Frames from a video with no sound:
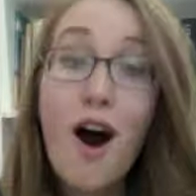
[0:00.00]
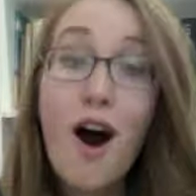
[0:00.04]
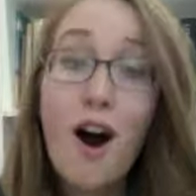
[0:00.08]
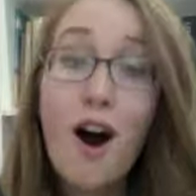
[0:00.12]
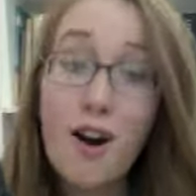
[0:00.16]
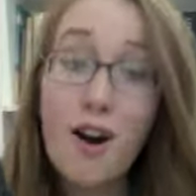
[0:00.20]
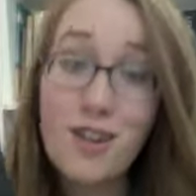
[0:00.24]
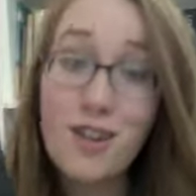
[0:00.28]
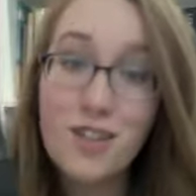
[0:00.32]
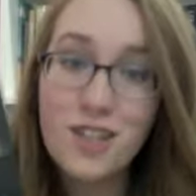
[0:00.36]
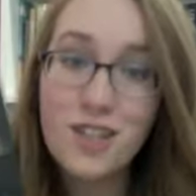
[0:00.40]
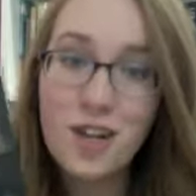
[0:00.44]

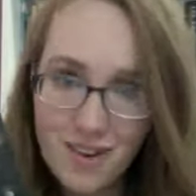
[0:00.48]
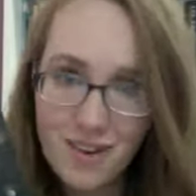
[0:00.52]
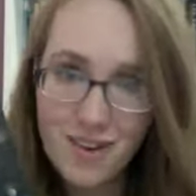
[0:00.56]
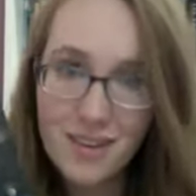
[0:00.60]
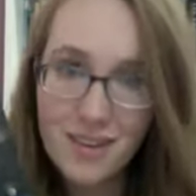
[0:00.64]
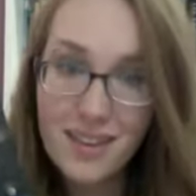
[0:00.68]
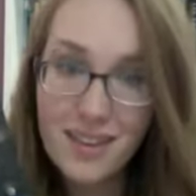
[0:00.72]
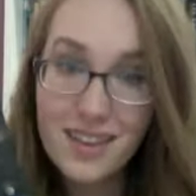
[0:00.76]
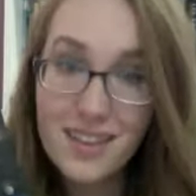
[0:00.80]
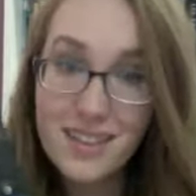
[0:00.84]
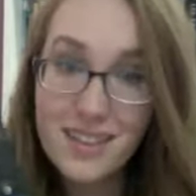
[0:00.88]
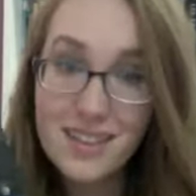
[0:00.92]
Also,
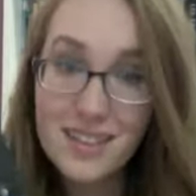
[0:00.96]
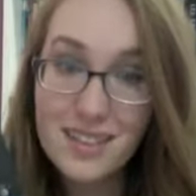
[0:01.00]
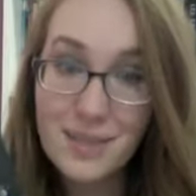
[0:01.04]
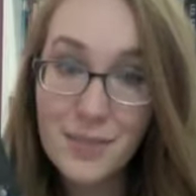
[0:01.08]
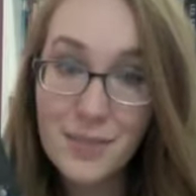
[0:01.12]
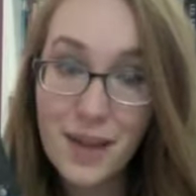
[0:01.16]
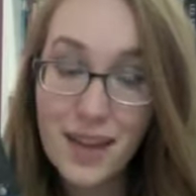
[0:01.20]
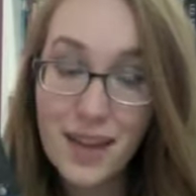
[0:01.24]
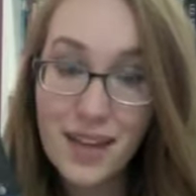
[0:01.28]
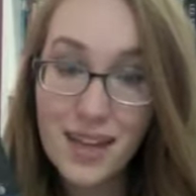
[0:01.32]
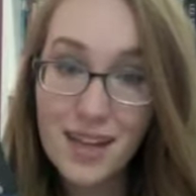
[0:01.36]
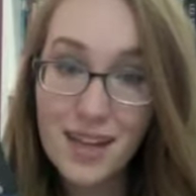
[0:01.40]
this is a
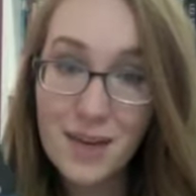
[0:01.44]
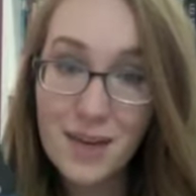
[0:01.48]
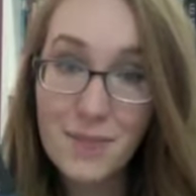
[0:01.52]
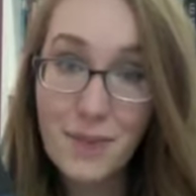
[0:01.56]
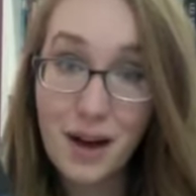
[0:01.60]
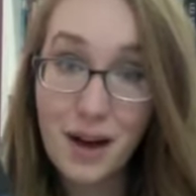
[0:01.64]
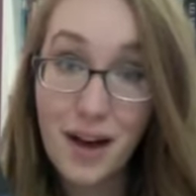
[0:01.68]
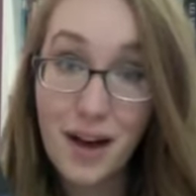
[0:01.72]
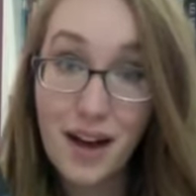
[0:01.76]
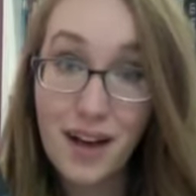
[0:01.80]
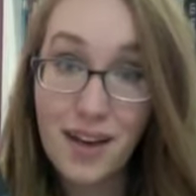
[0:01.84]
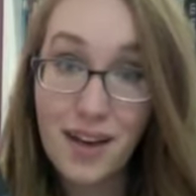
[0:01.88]
painting
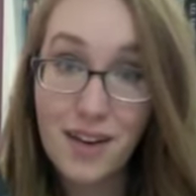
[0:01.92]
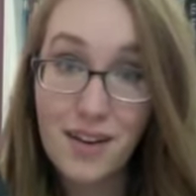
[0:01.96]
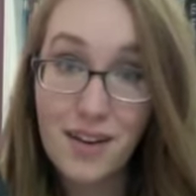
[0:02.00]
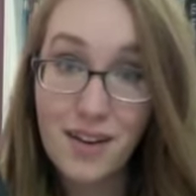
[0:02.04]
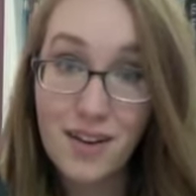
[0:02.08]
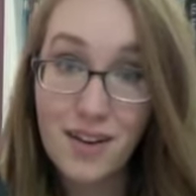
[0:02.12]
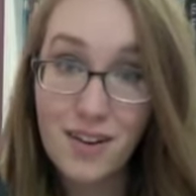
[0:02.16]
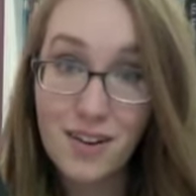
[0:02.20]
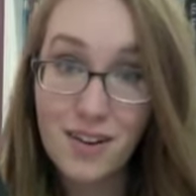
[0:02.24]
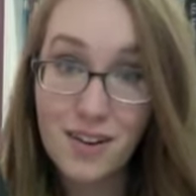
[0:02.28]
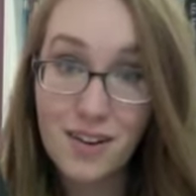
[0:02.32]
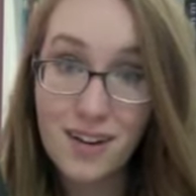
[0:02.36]
by
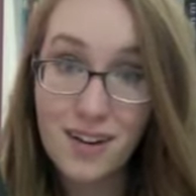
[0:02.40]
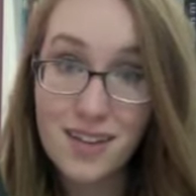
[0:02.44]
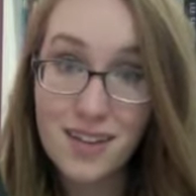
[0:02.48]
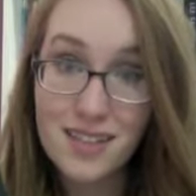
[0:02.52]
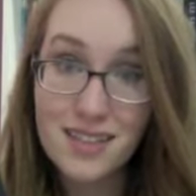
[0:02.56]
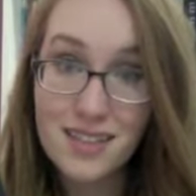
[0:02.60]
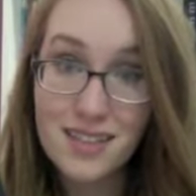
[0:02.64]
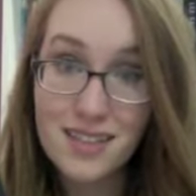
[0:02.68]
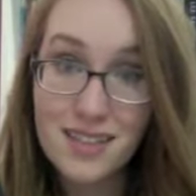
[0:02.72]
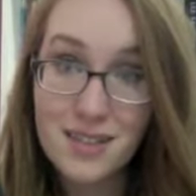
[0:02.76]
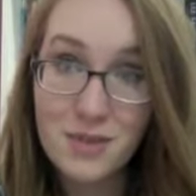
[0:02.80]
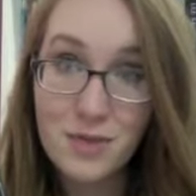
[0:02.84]

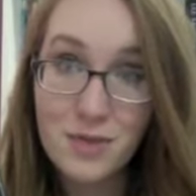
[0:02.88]
Angres,